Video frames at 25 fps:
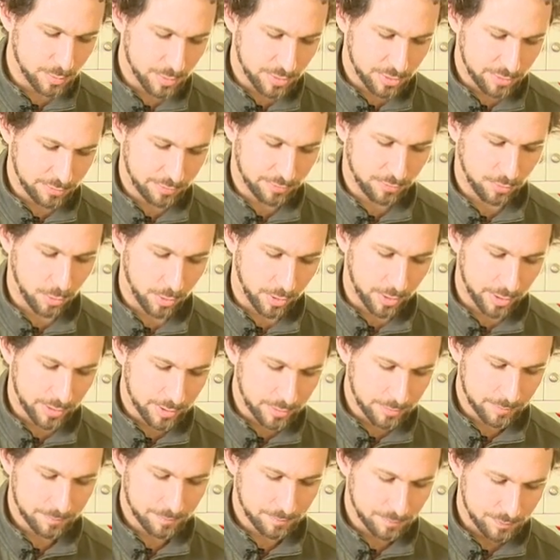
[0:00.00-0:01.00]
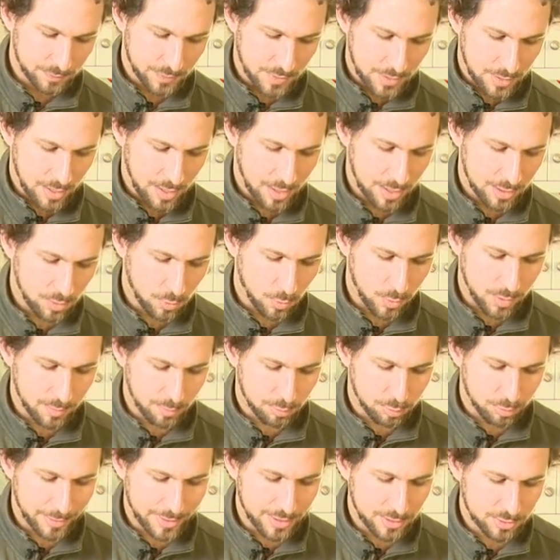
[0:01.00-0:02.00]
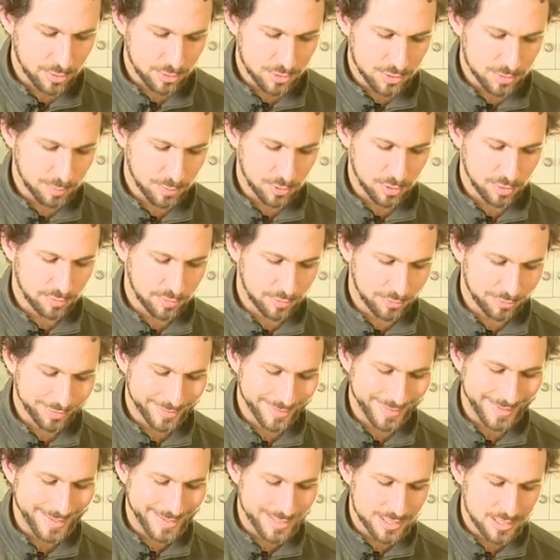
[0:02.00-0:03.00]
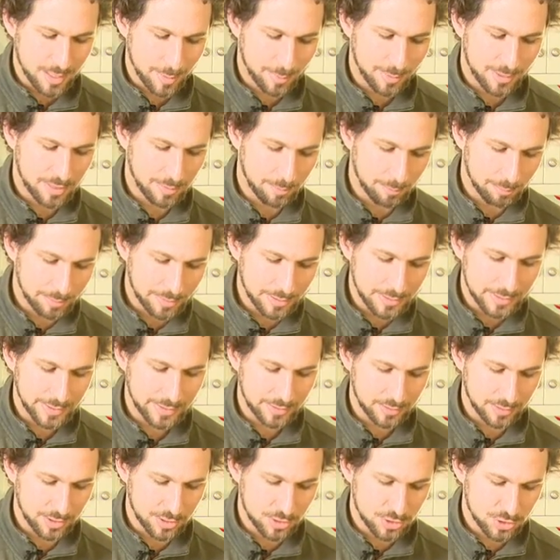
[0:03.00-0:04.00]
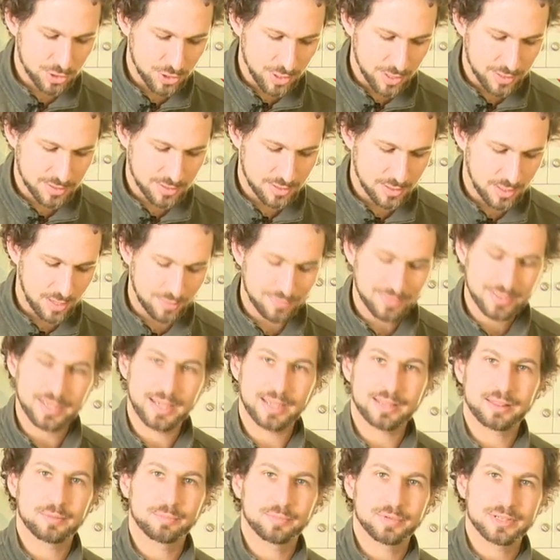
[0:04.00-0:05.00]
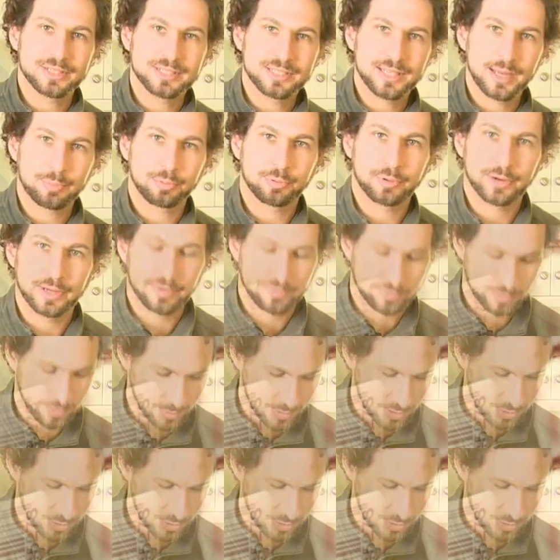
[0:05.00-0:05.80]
with the fork. I don't want to break those beautiful flakes up completely, just enough to get them to separate from